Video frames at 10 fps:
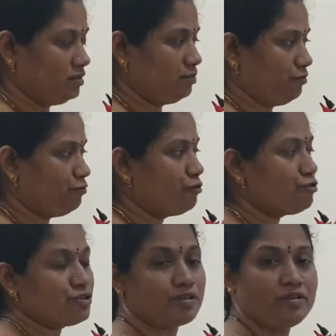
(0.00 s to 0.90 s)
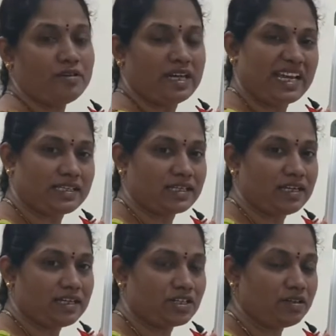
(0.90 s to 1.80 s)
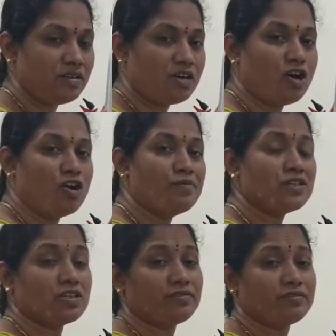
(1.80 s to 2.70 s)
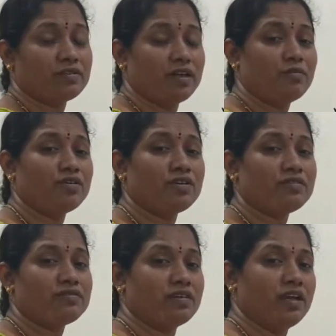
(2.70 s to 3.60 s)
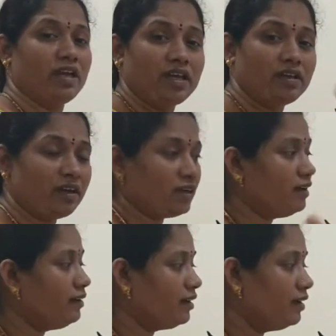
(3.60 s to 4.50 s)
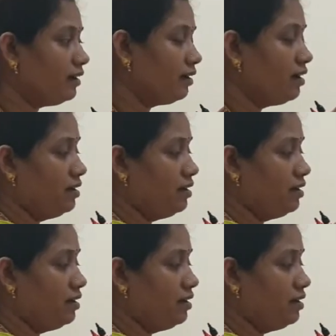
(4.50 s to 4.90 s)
forced exhalation. How much of amount of air I can take?